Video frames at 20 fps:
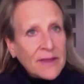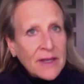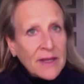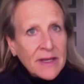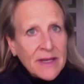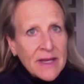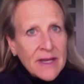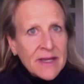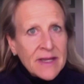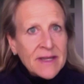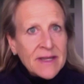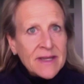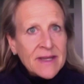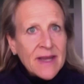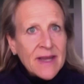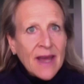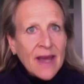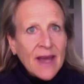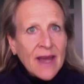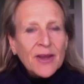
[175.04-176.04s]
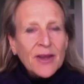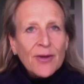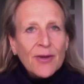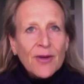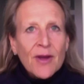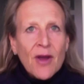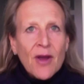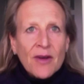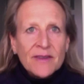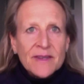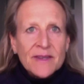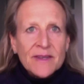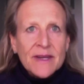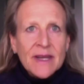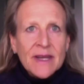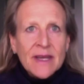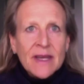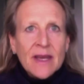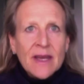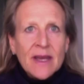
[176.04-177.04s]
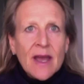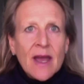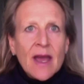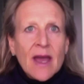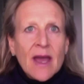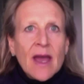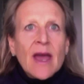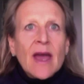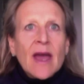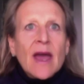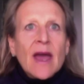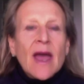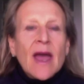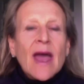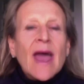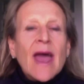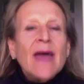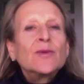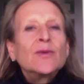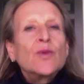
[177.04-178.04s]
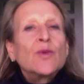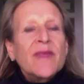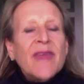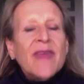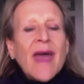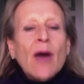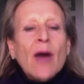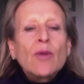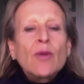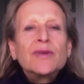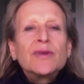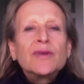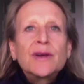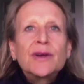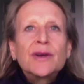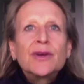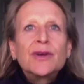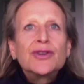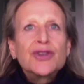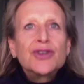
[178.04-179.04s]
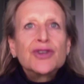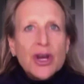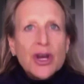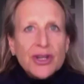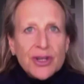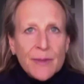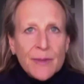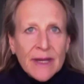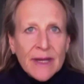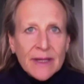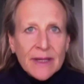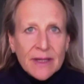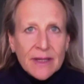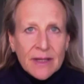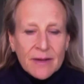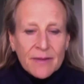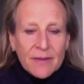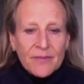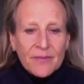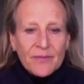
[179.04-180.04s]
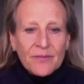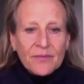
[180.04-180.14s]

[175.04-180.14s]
with friendliness and curiosity, and without judgment.